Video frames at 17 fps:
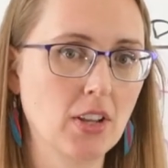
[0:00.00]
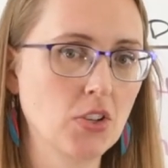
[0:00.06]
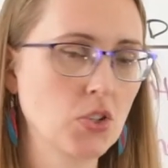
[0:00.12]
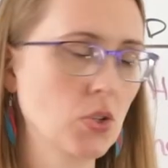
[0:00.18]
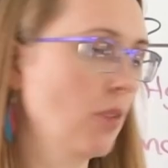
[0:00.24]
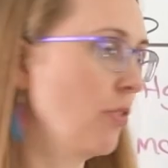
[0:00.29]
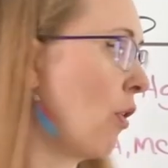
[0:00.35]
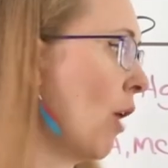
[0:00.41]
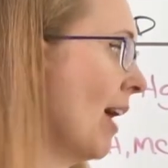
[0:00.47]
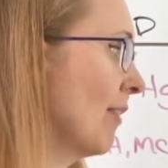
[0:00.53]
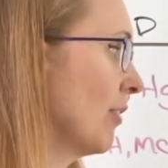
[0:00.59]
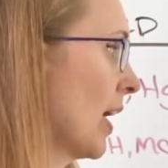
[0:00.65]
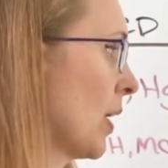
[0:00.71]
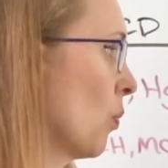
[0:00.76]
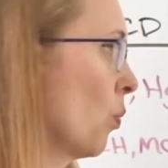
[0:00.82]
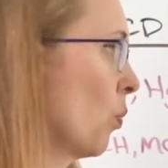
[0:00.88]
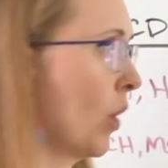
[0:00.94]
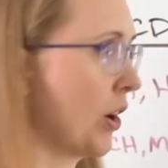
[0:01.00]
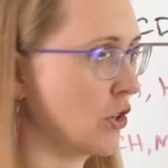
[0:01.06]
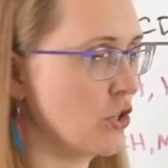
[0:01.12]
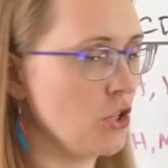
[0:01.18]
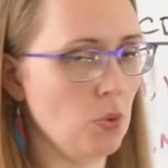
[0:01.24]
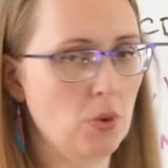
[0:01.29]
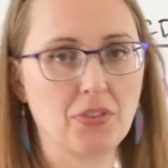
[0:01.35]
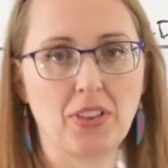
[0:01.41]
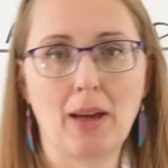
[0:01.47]
So if you have like one or
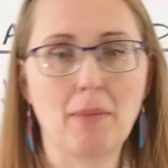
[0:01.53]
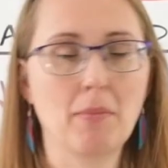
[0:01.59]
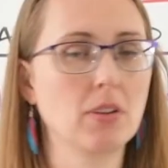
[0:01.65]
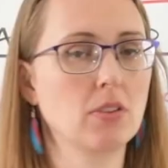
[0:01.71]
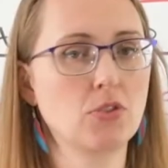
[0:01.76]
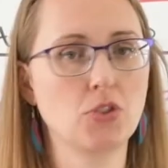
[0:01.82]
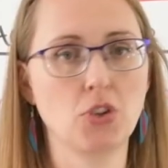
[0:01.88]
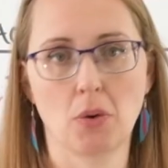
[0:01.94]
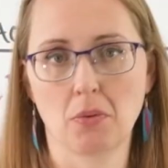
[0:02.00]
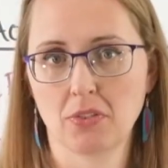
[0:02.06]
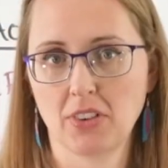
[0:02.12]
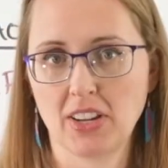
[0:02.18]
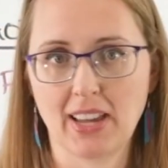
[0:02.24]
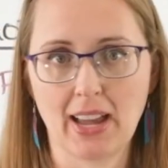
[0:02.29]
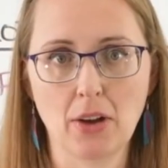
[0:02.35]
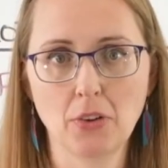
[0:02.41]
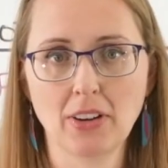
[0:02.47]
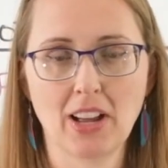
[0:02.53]
two of them, don't freak out.